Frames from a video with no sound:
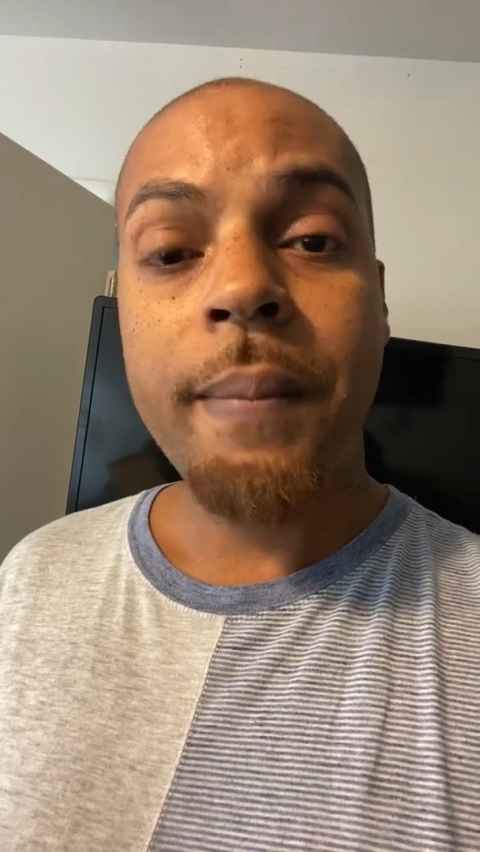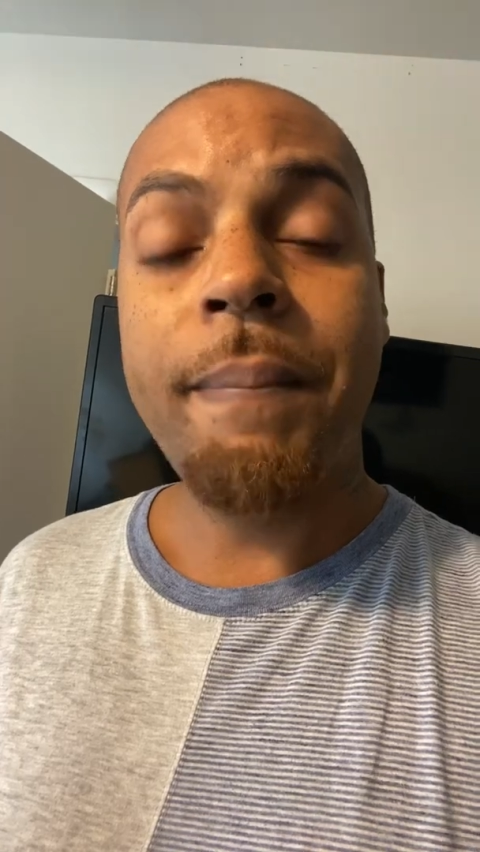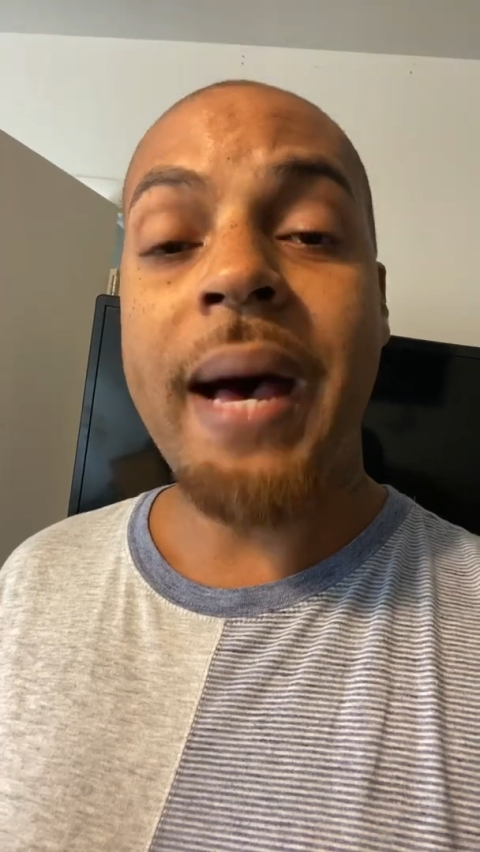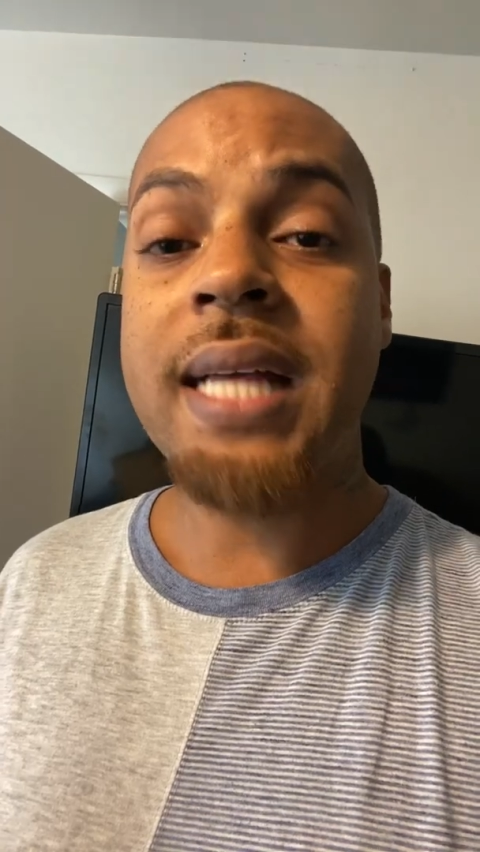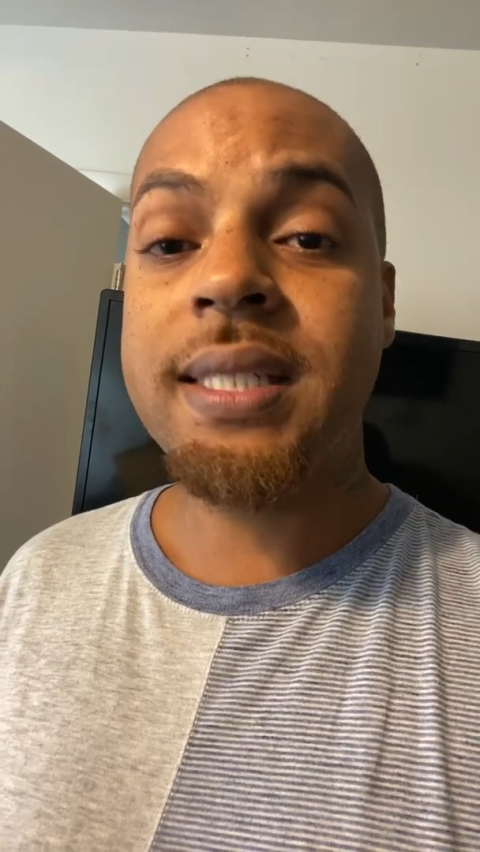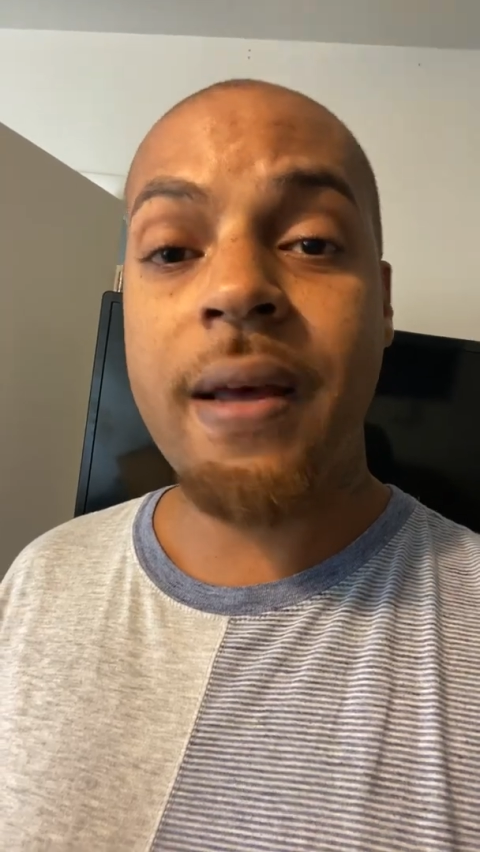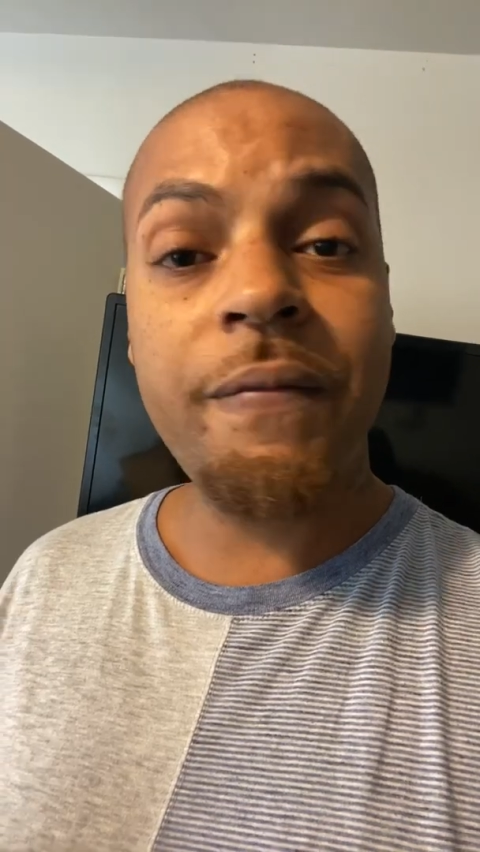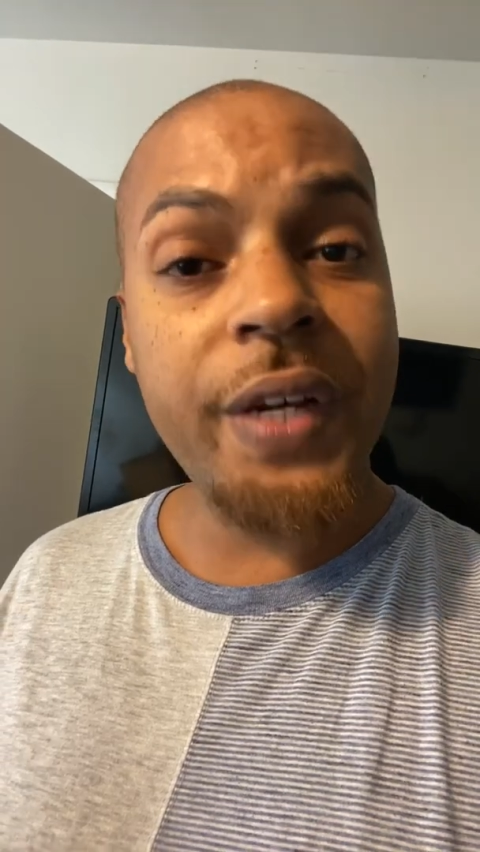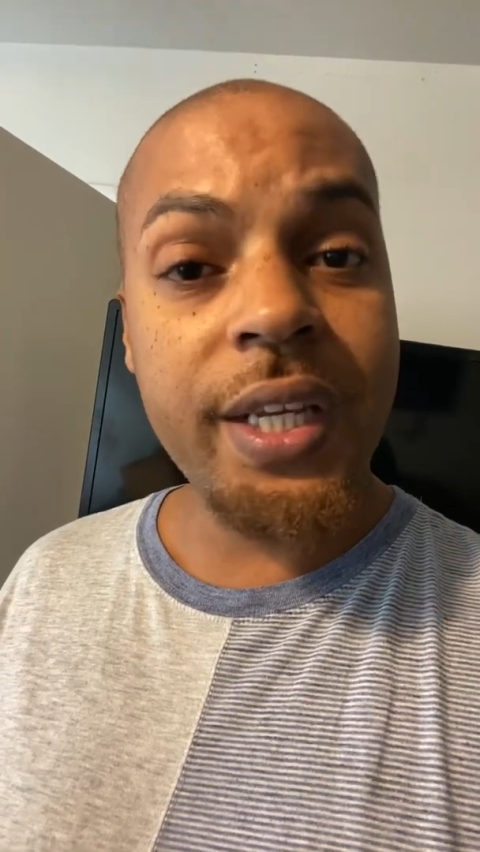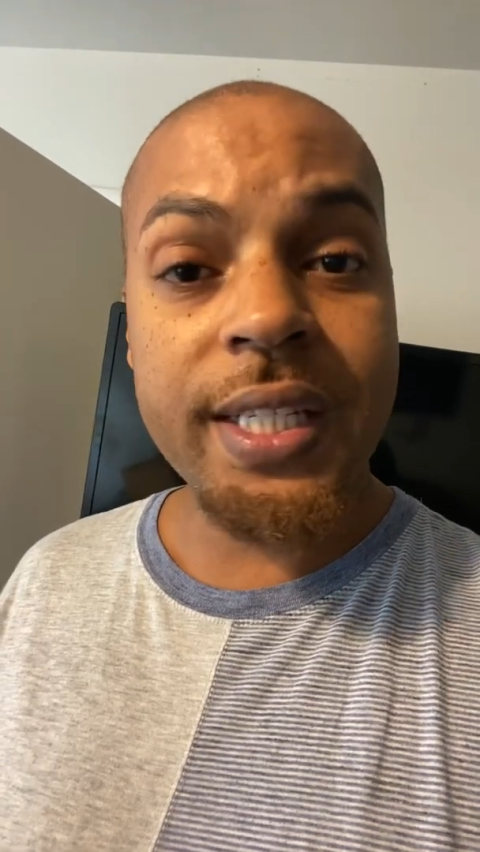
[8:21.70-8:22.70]
Buy something
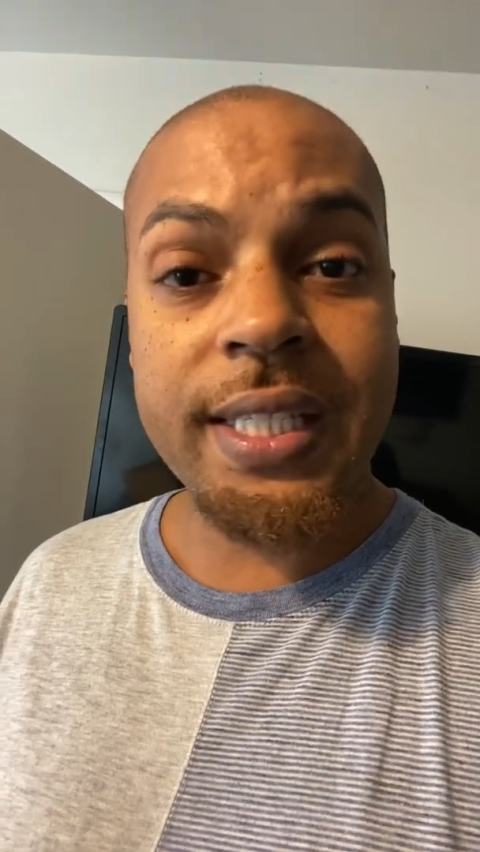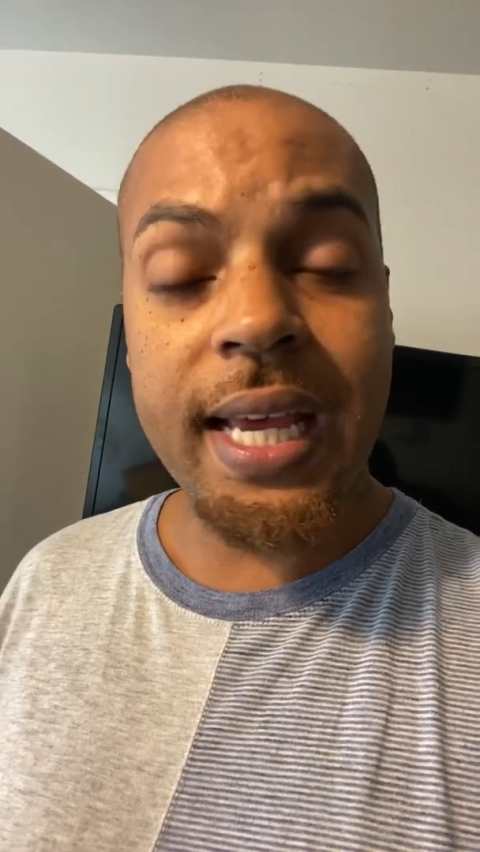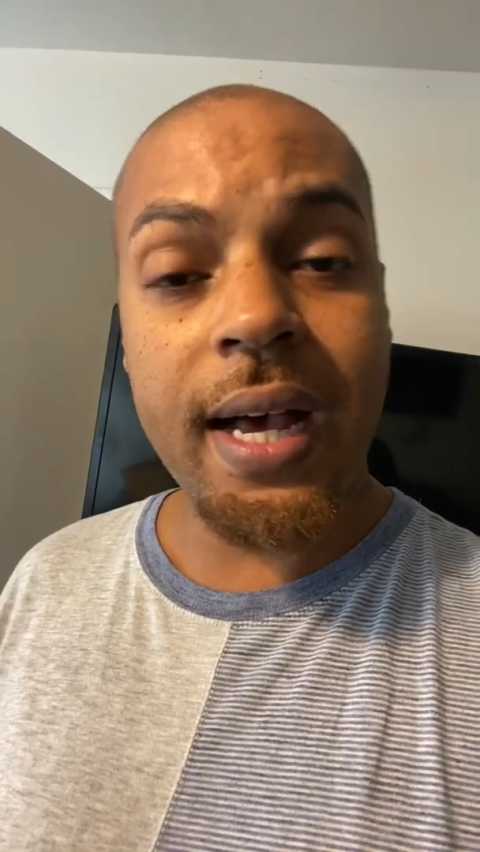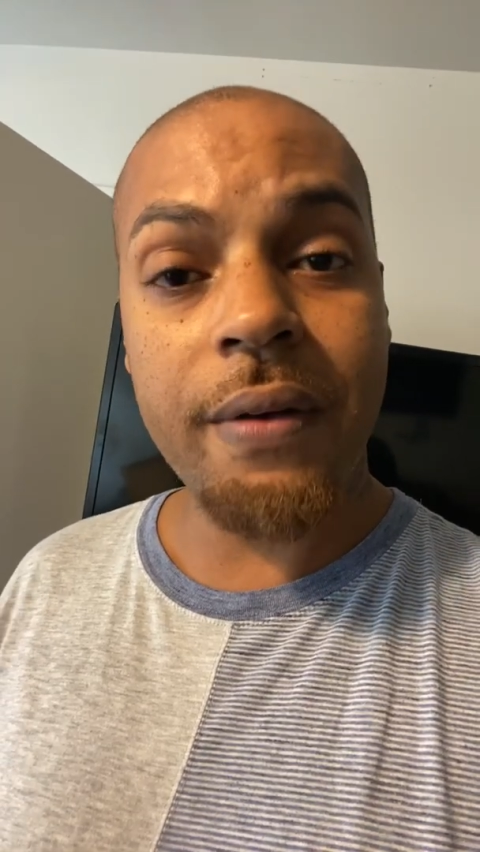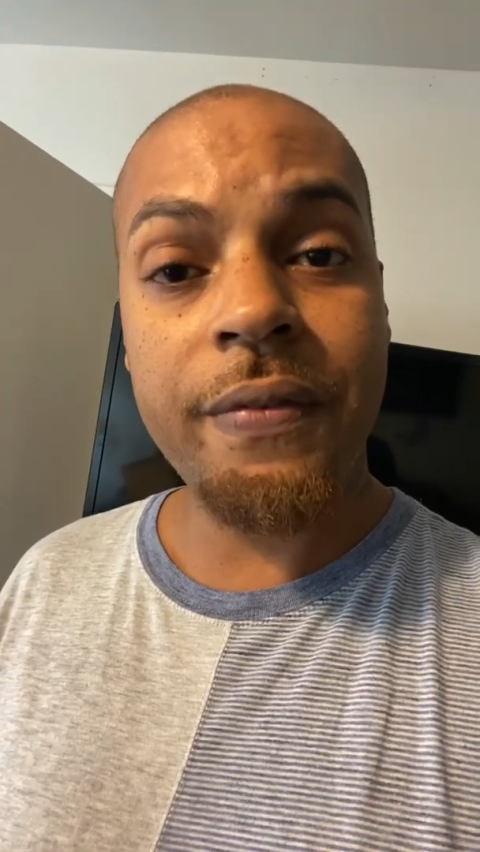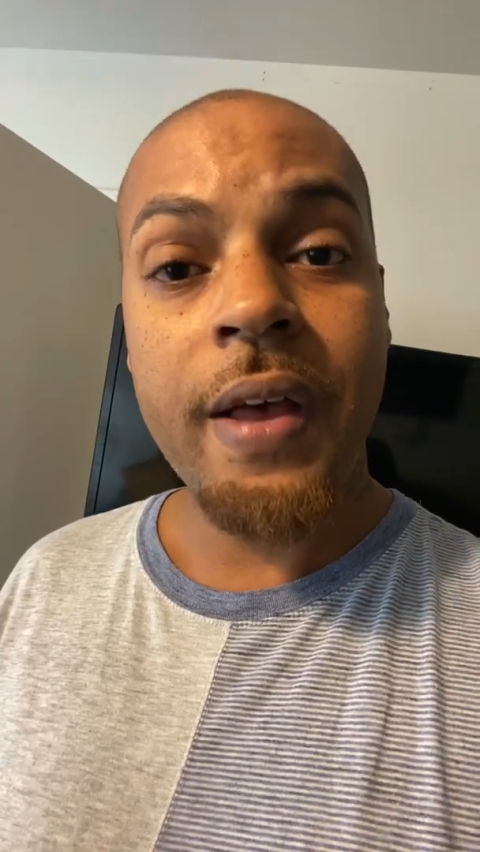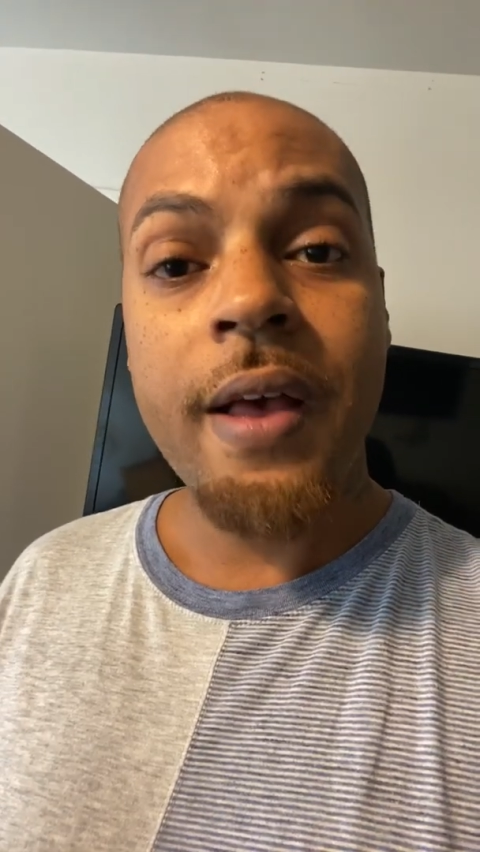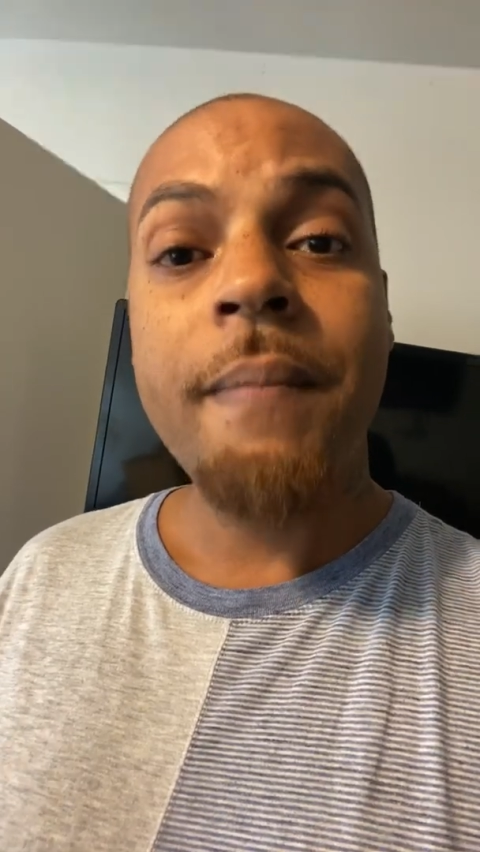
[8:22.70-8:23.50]
for yourself.